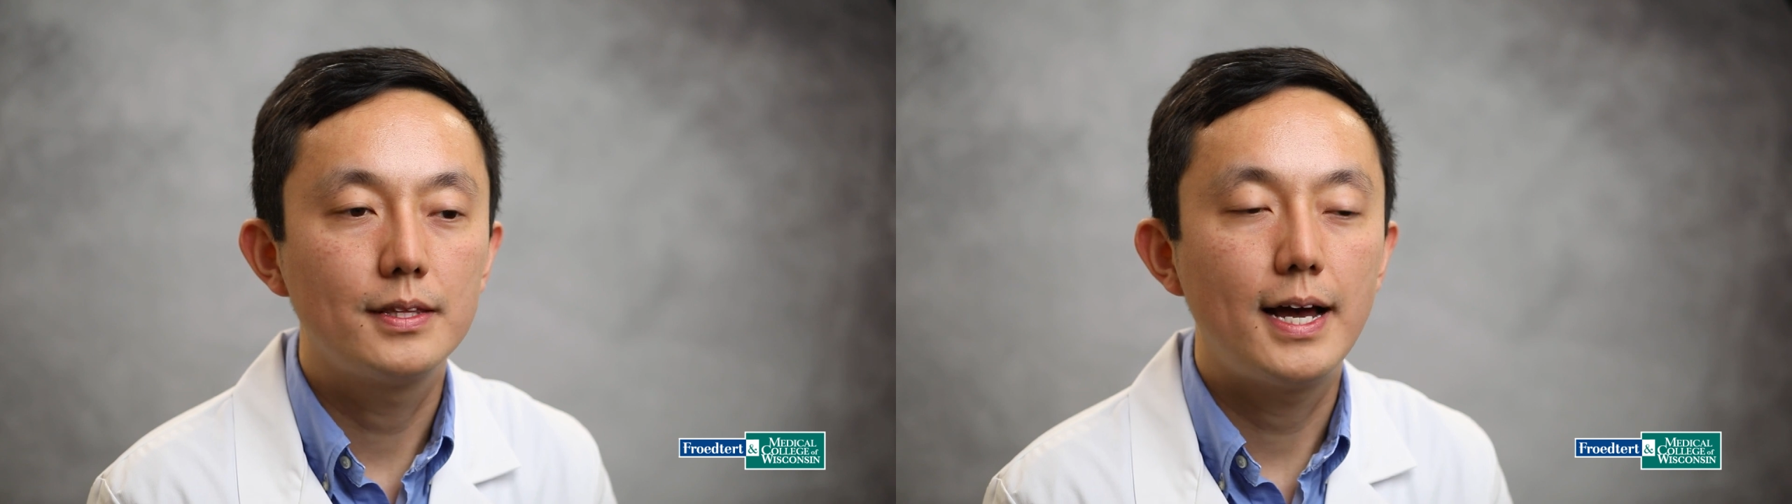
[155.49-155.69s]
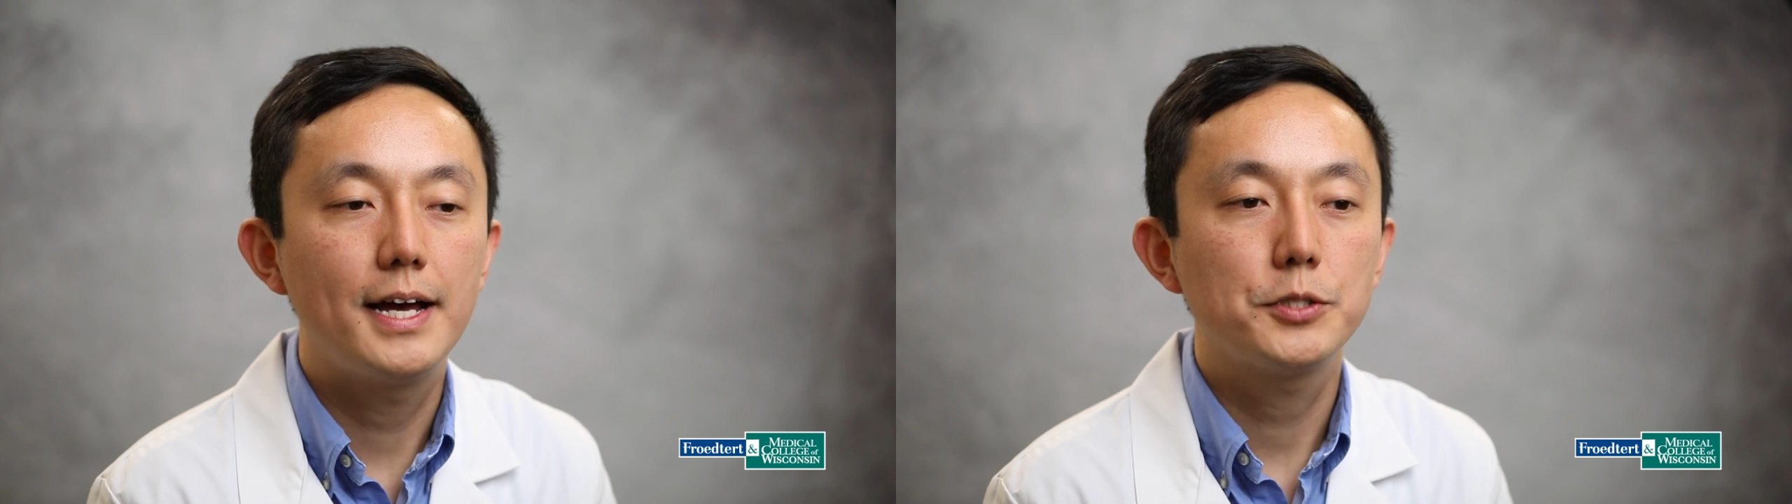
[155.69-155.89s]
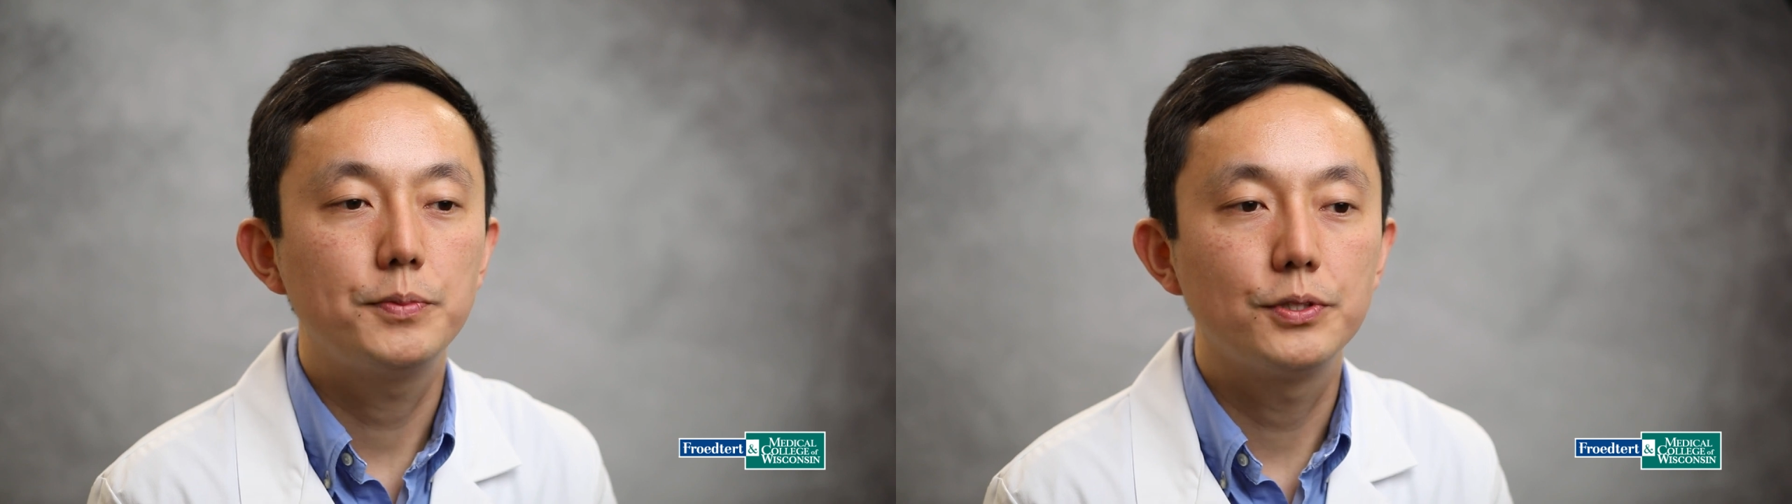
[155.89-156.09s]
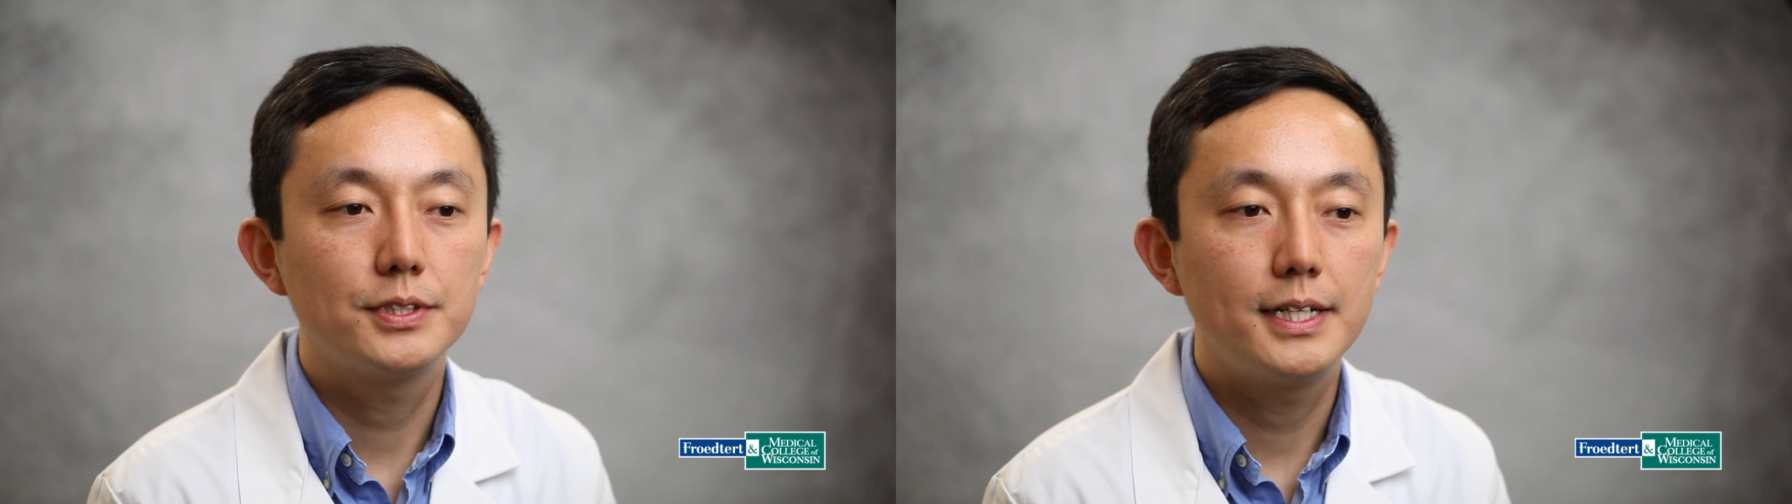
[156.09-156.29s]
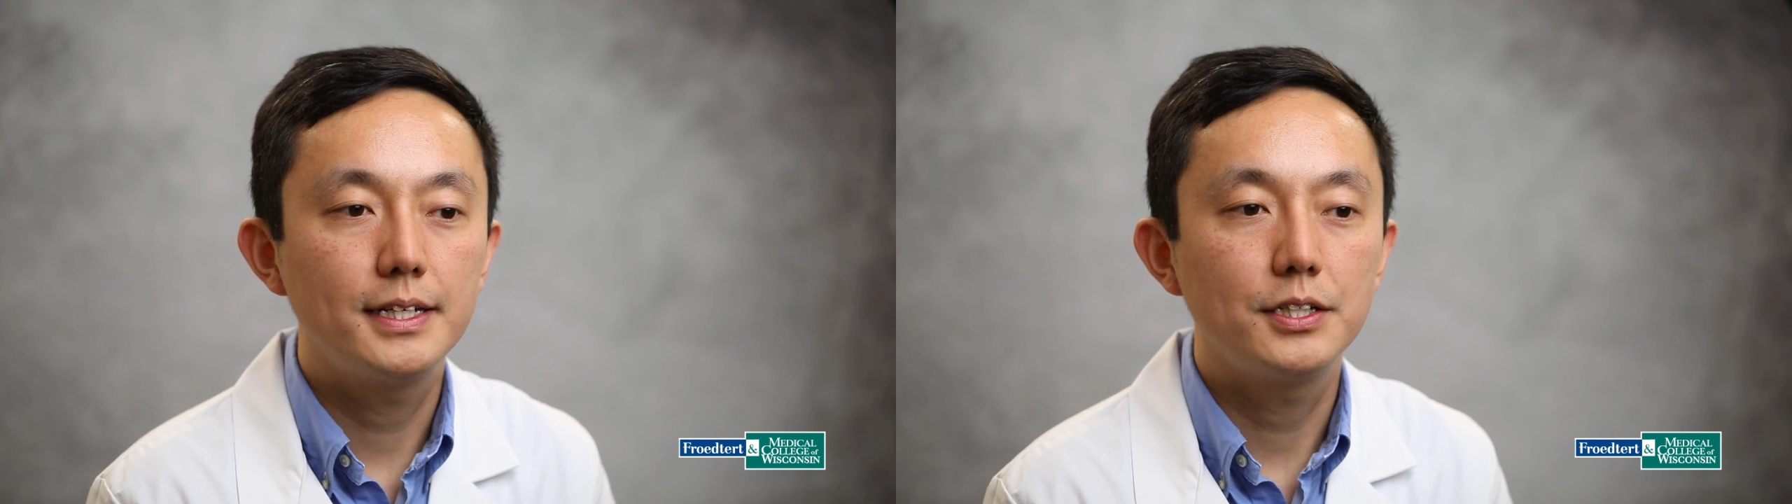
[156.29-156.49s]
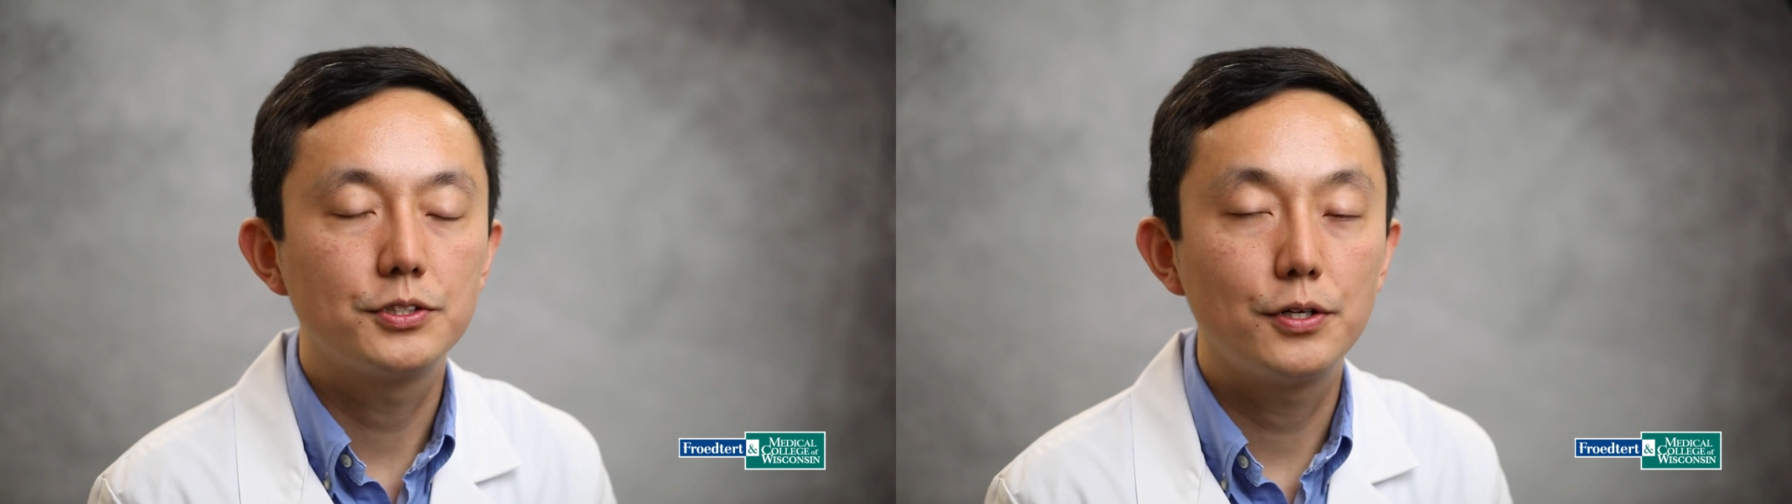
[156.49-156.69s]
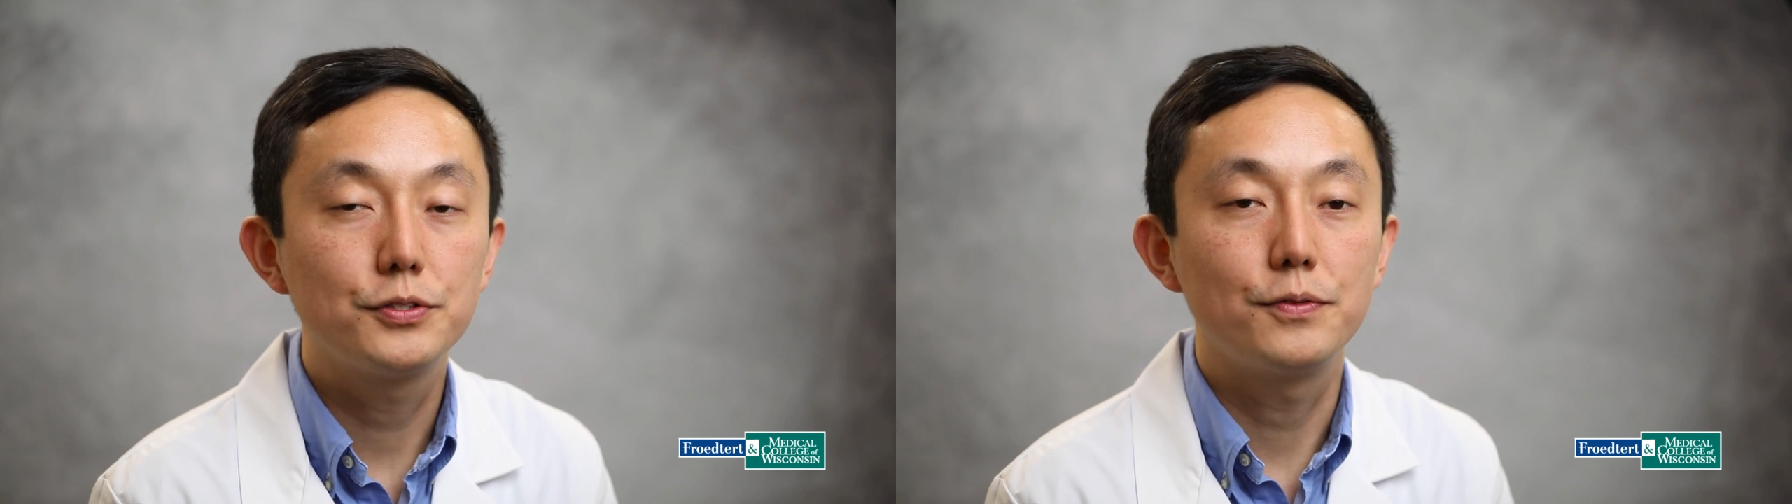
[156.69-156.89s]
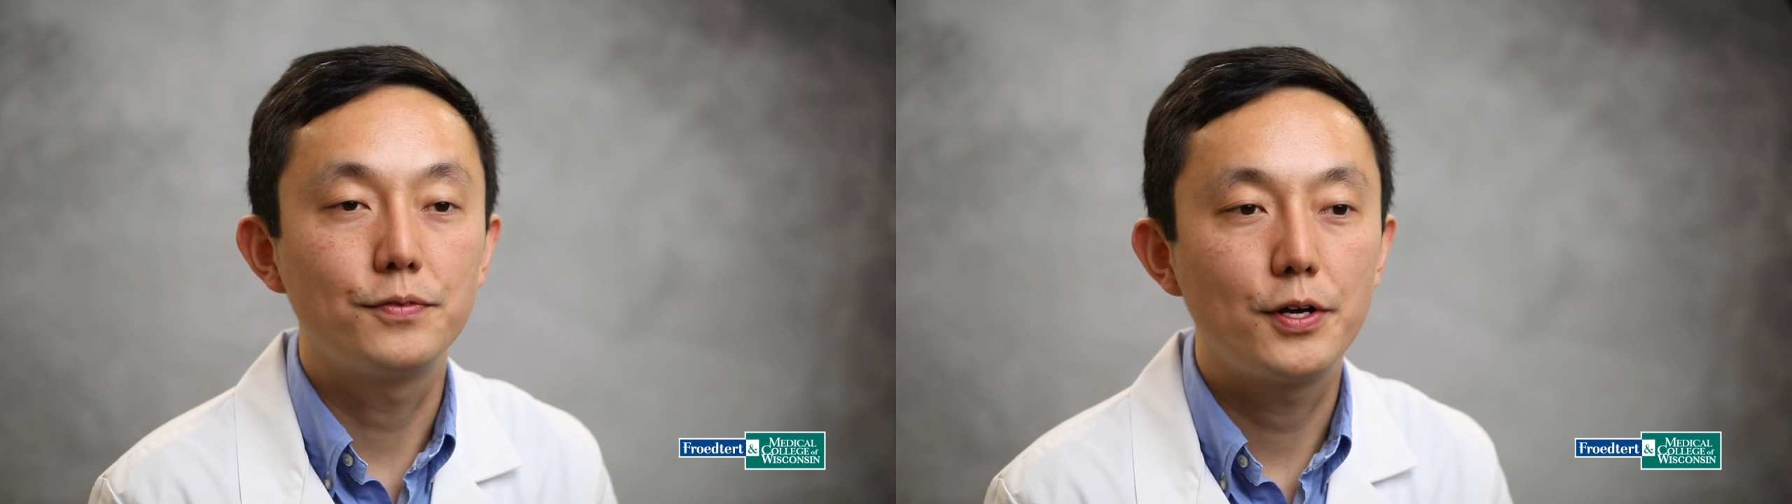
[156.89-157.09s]
the hospital setting is
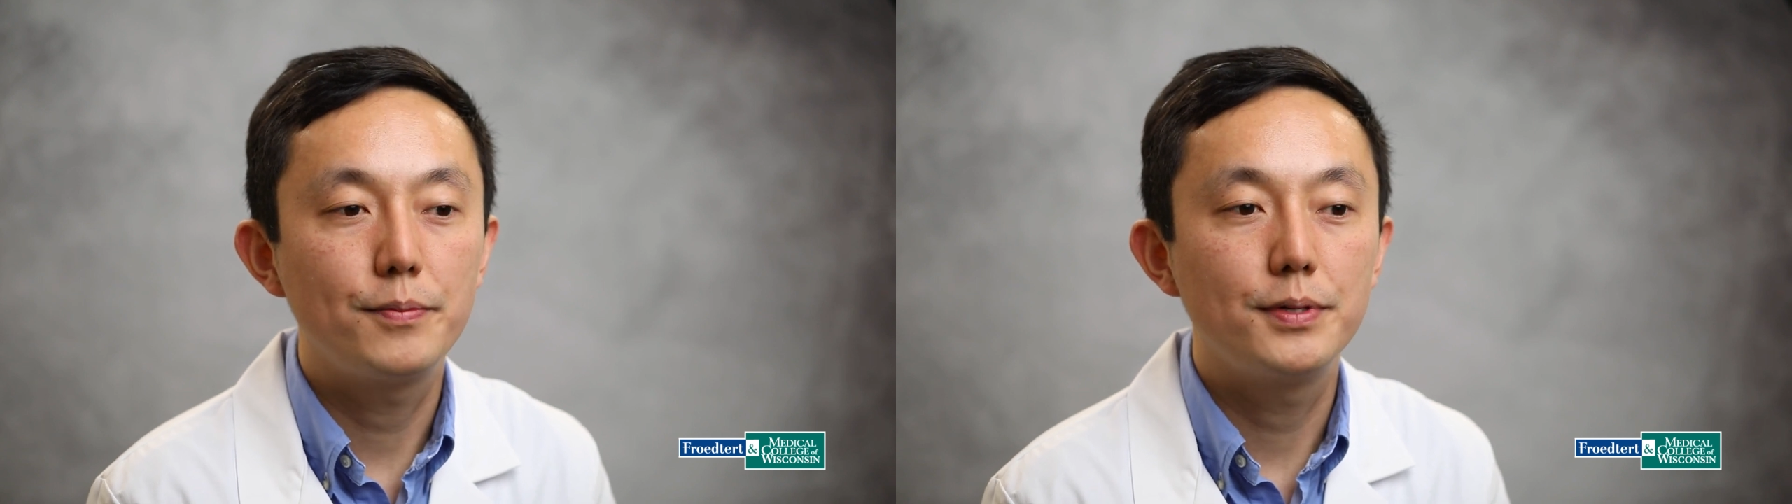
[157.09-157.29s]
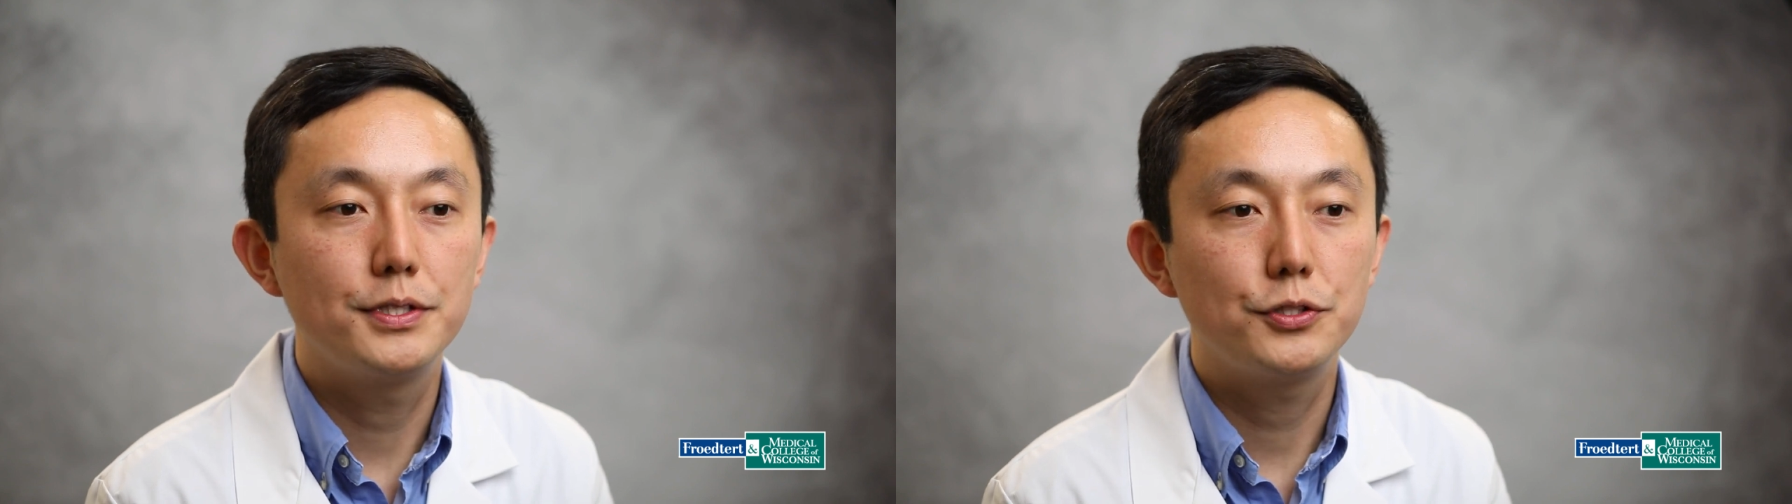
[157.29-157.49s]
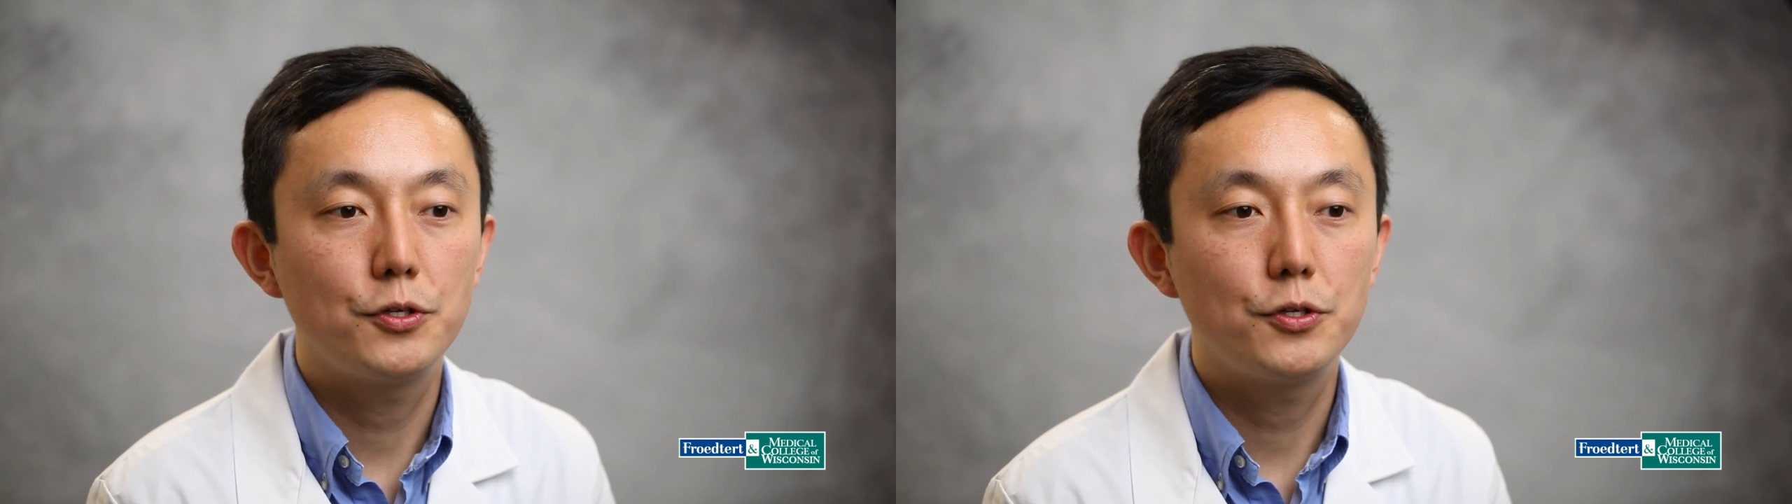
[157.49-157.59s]
also very busy,